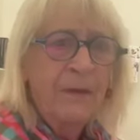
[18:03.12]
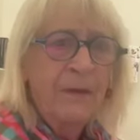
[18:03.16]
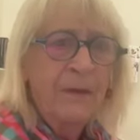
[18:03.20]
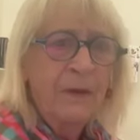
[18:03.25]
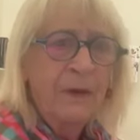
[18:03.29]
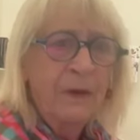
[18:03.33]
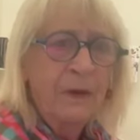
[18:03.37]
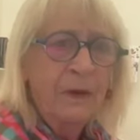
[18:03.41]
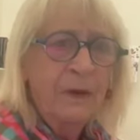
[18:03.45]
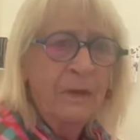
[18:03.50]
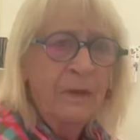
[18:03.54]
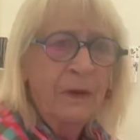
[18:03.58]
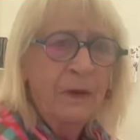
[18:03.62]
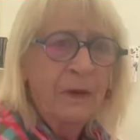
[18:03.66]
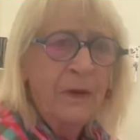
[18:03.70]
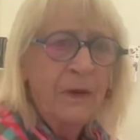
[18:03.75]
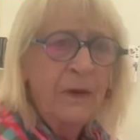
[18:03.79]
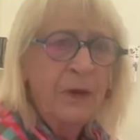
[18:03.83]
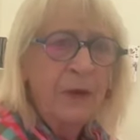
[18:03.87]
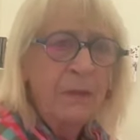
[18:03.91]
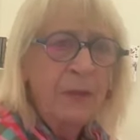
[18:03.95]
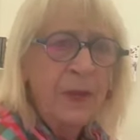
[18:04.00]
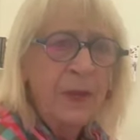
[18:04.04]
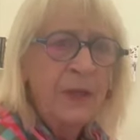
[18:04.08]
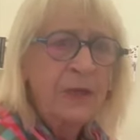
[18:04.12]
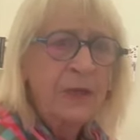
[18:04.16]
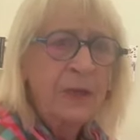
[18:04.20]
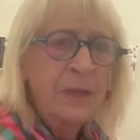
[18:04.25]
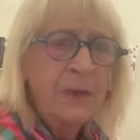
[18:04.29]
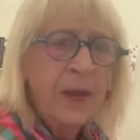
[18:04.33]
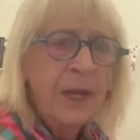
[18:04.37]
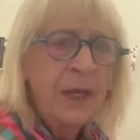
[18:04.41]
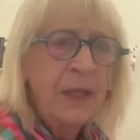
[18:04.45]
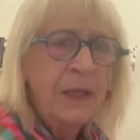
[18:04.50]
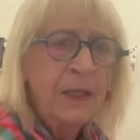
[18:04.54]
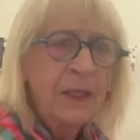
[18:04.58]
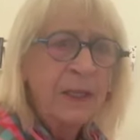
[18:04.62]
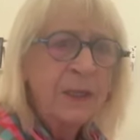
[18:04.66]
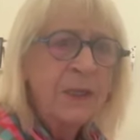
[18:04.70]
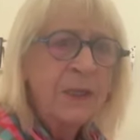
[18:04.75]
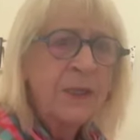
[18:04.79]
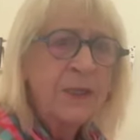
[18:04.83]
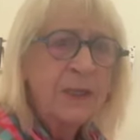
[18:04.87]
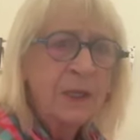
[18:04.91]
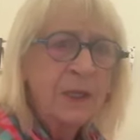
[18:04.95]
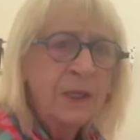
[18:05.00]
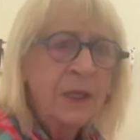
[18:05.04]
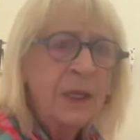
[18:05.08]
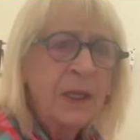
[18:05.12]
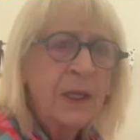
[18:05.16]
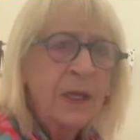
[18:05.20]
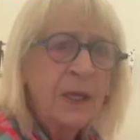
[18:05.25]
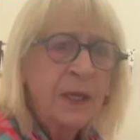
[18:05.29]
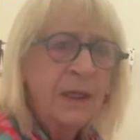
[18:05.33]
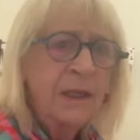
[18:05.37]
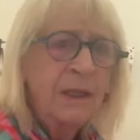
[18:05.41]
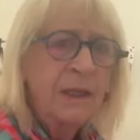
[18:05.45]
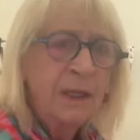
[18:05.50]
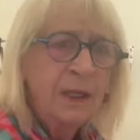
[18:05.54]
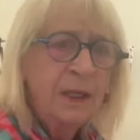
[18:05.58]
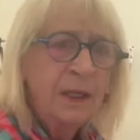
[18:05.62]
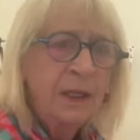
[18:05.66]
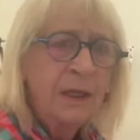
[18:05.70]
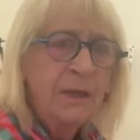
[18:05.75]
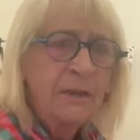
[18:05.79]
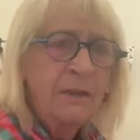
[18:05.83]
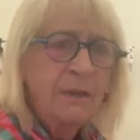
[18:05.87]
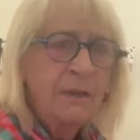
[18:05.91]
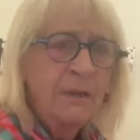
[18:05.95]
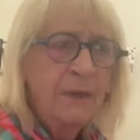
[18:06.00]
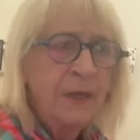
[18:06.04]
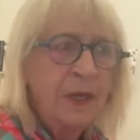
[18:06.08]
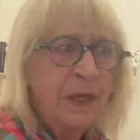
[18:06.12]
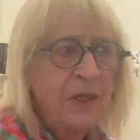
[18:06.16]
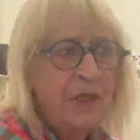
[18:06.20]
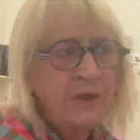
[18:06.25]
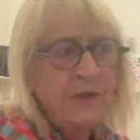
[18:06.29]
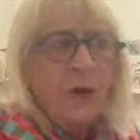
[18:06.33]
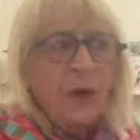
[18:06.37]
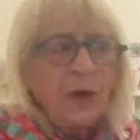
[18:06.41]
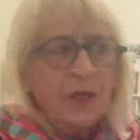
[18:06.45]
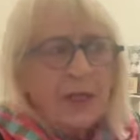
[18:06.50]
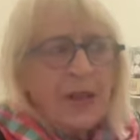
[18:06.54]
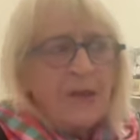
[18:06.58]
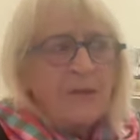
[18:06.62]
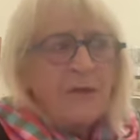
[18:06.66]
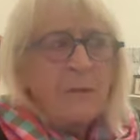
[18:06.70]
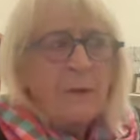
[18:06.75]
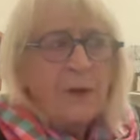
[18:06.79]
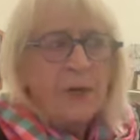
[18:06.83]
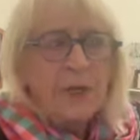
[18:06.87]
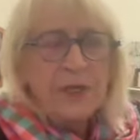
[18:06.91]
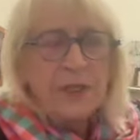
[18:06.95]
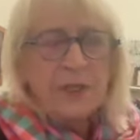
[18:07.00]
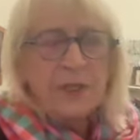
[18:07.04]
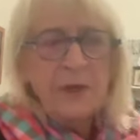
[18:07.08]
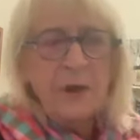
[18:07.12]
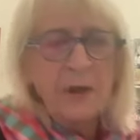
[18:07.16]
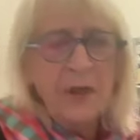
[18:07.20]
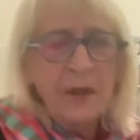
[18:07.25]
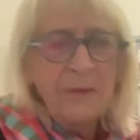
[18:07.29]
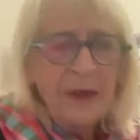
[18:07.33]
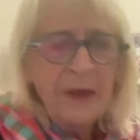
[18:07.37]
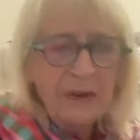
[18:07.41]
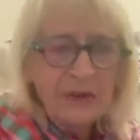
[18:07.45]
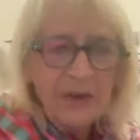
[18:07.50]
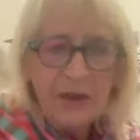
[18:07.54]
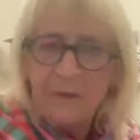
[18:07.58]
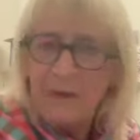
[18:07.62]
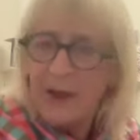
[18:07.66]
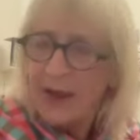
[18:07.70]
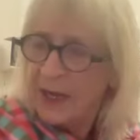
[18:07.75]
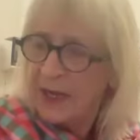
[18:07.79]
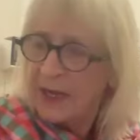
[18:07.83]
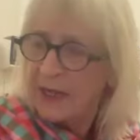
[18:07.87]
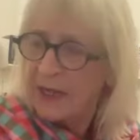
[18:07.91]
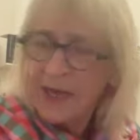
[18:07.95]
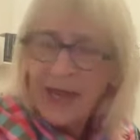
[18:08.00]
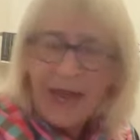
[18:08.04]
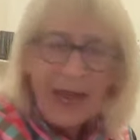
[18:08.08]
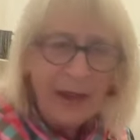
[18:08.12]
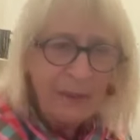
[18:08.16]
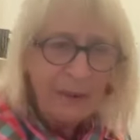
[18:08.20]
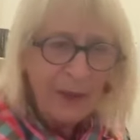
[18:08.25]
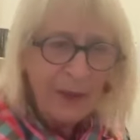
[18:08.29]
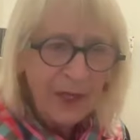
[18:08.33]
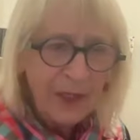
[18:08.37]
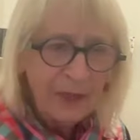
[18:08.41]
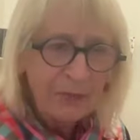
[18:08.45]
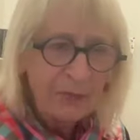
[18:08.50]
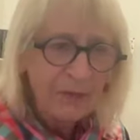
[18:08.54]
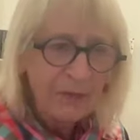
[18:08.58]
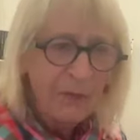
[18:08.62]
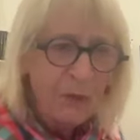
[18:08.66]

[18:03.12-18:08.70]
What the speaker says: for documentary makers. Yeah. Because of course everybody's a documentary maker now because we've